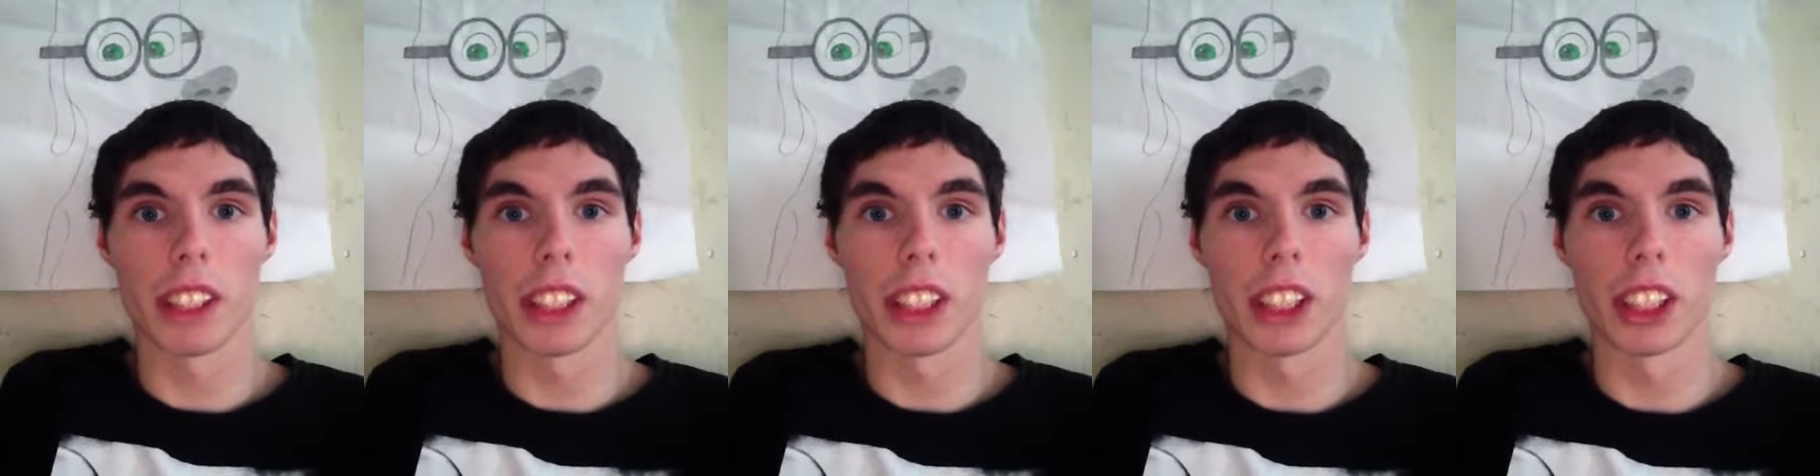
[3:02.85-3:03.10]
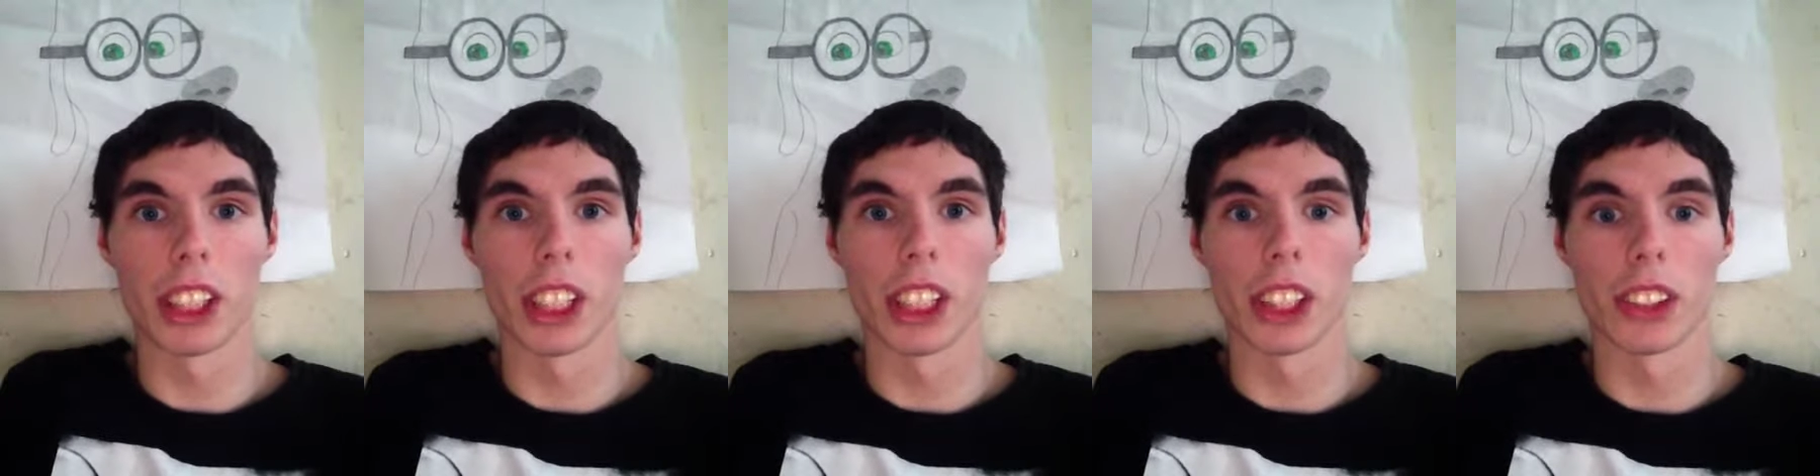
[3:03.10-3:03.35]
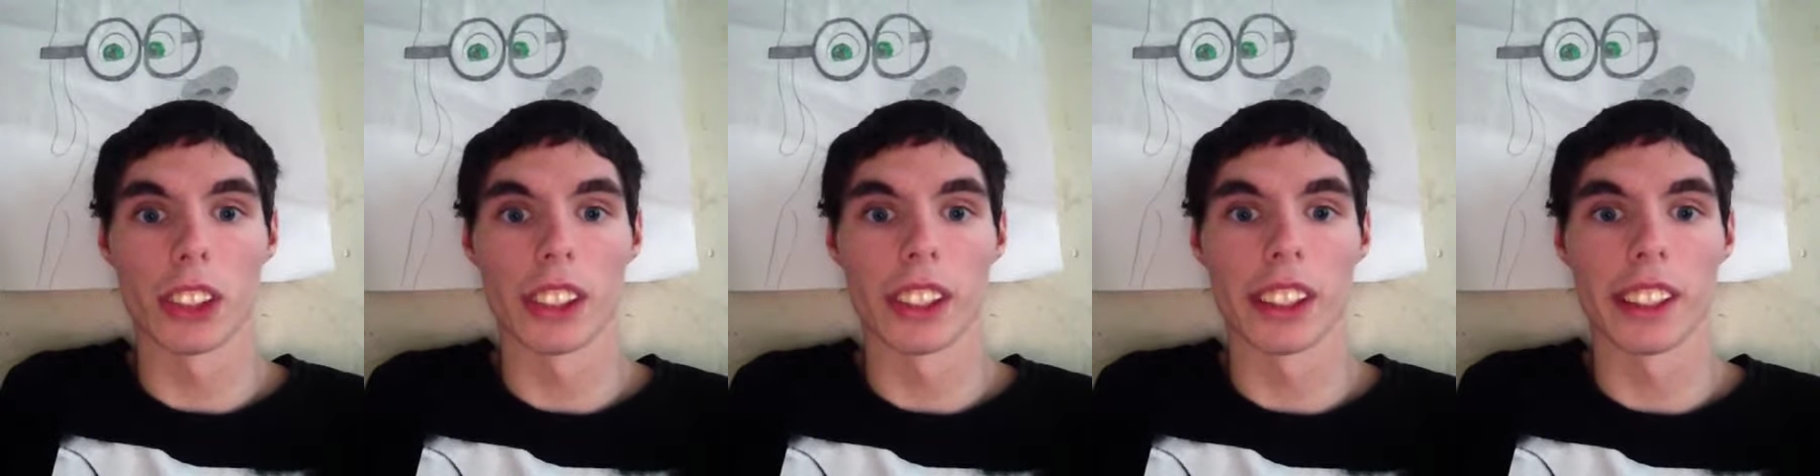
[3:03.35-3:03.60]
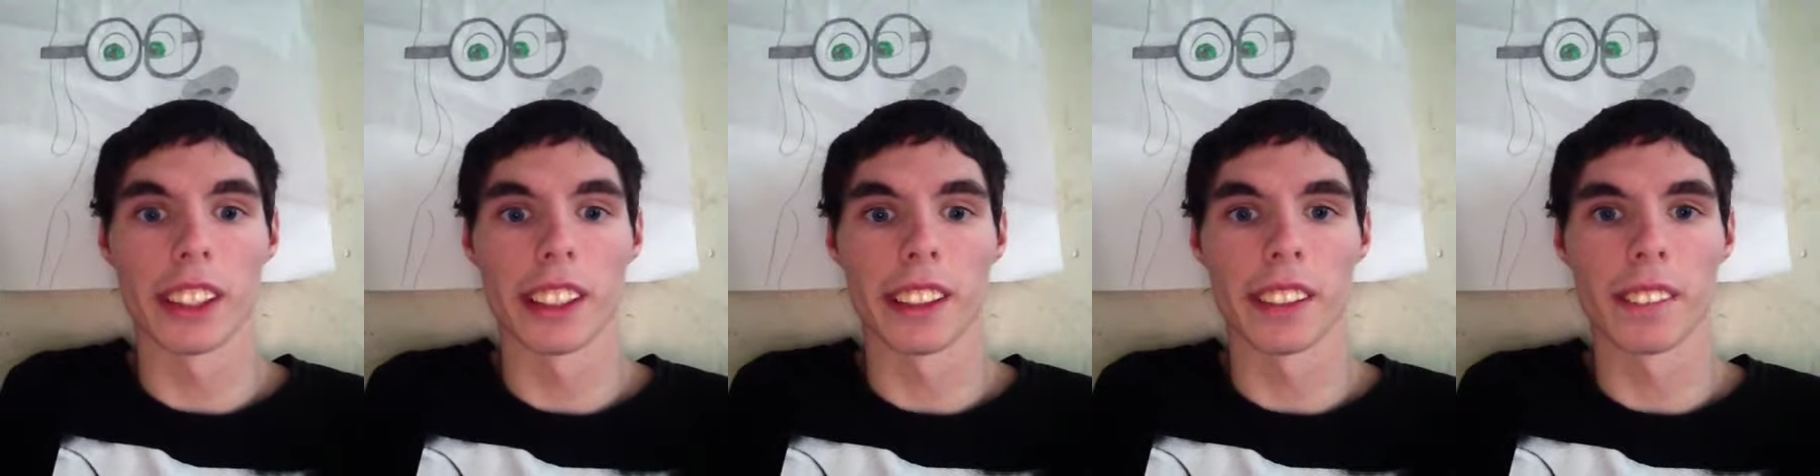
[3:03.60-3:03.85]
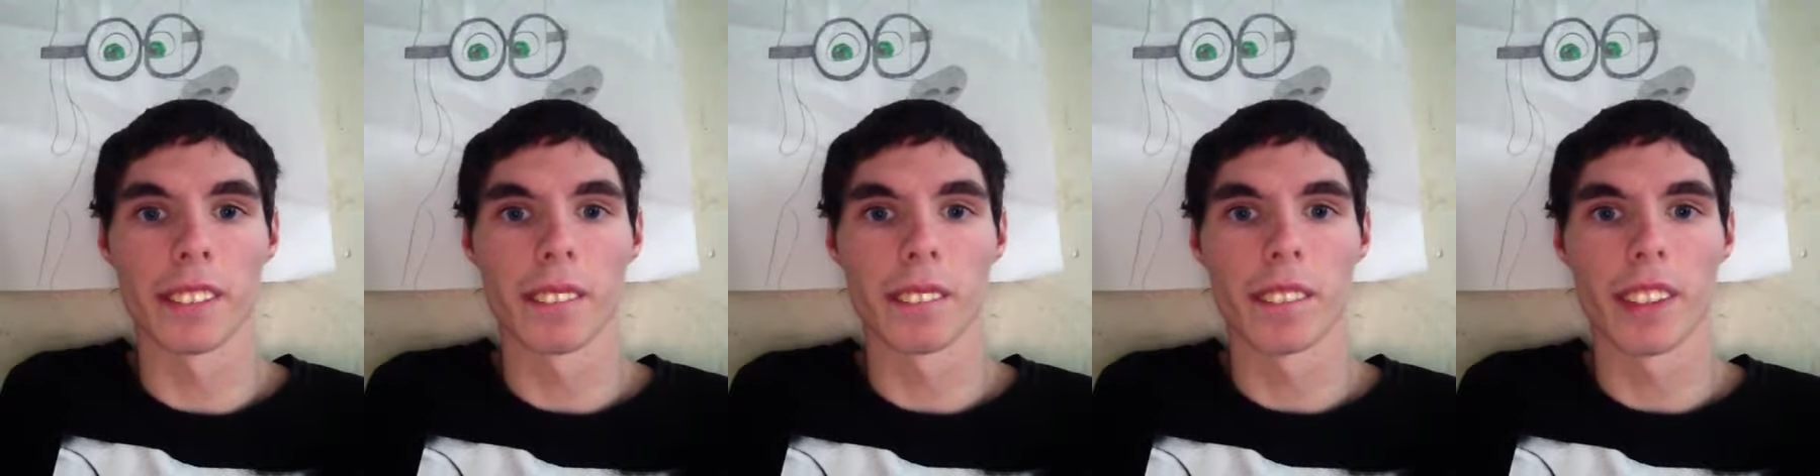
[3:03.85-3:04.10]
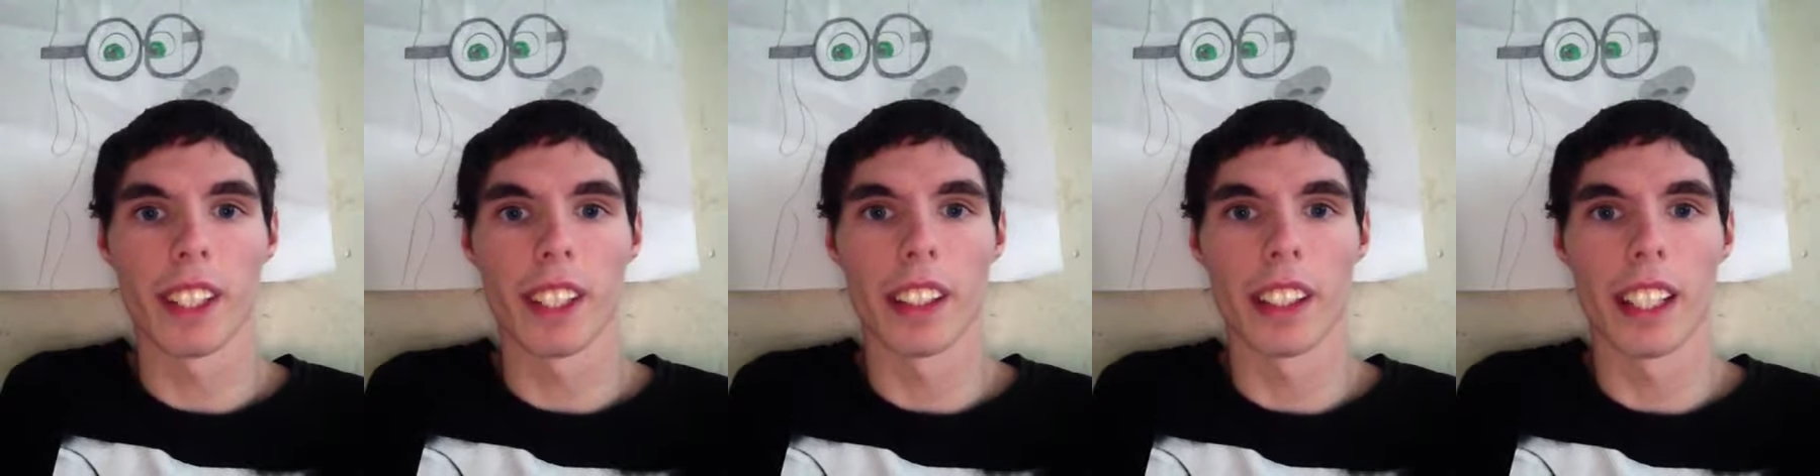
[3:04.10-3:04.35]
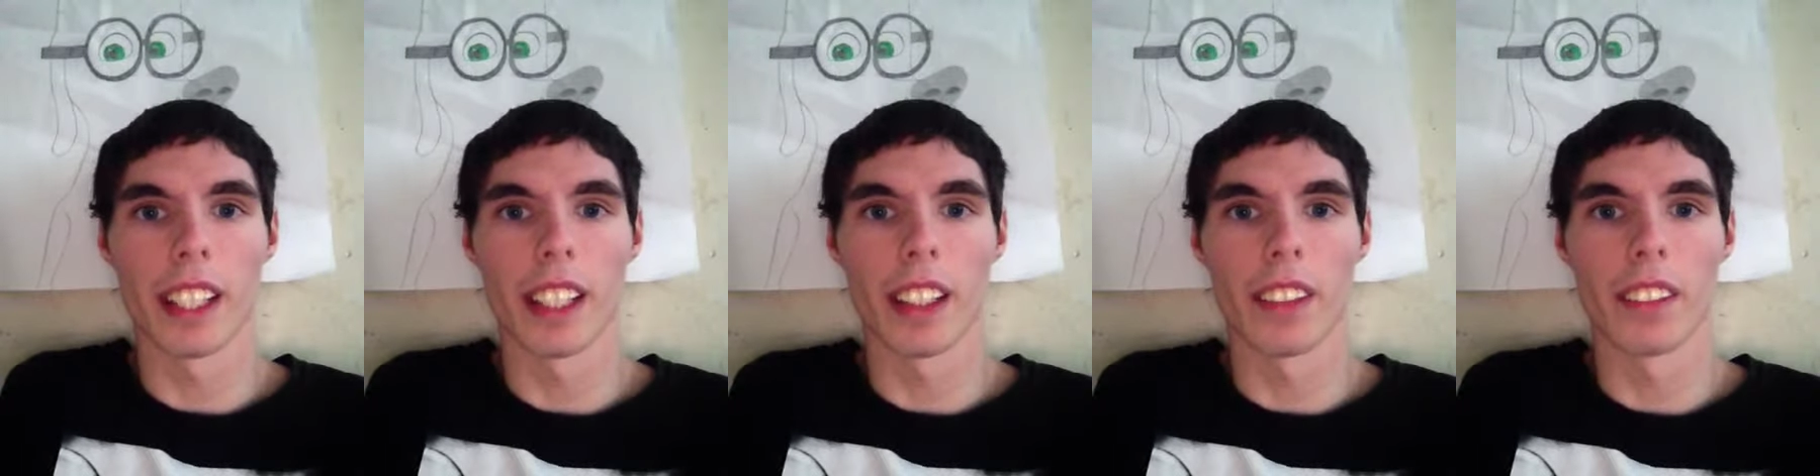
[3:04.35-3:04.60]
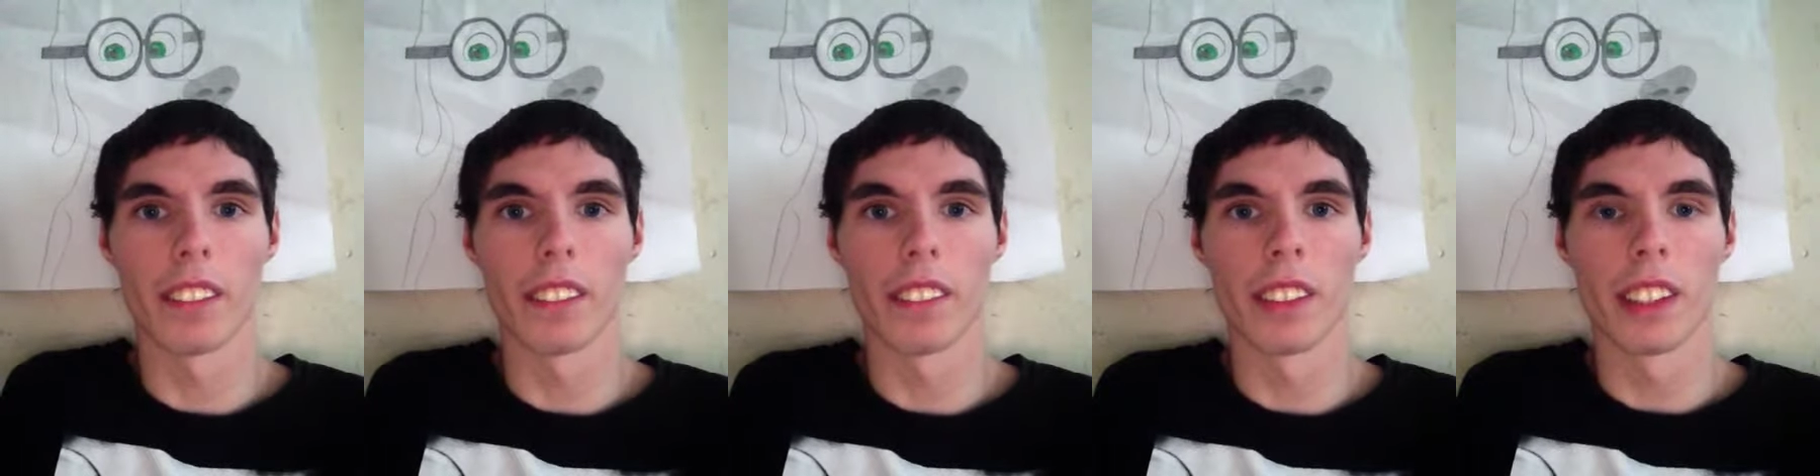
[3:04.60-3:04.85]
in interesting on
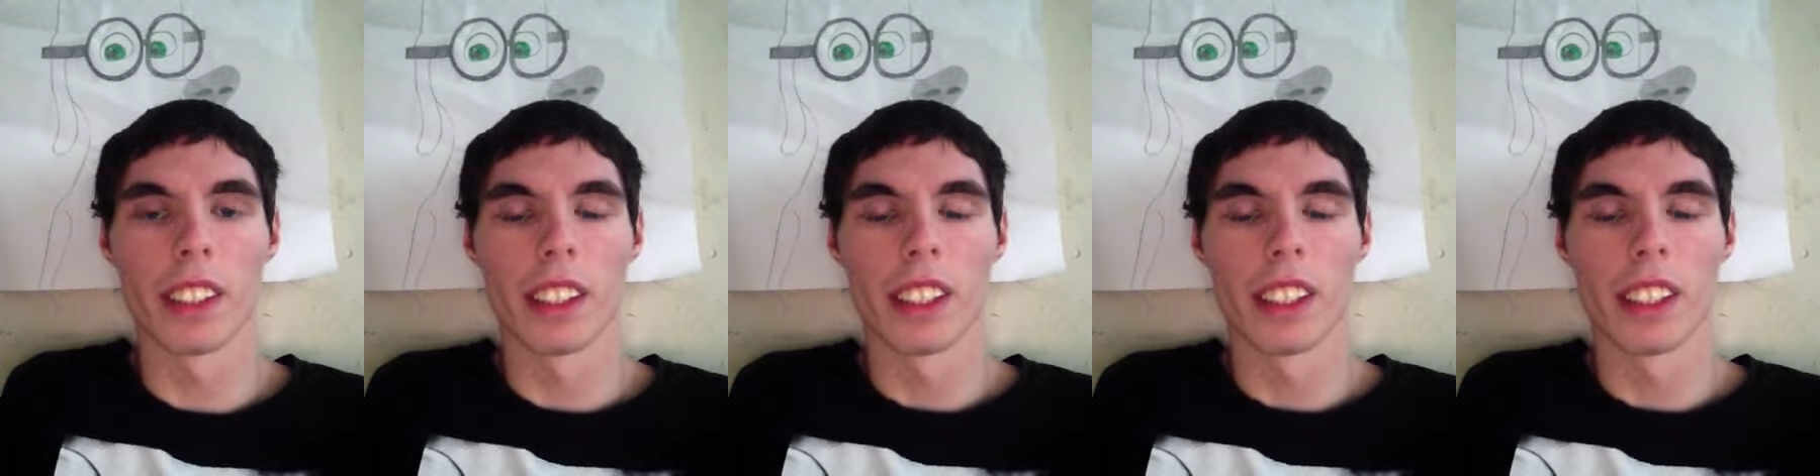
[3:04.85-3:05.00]
how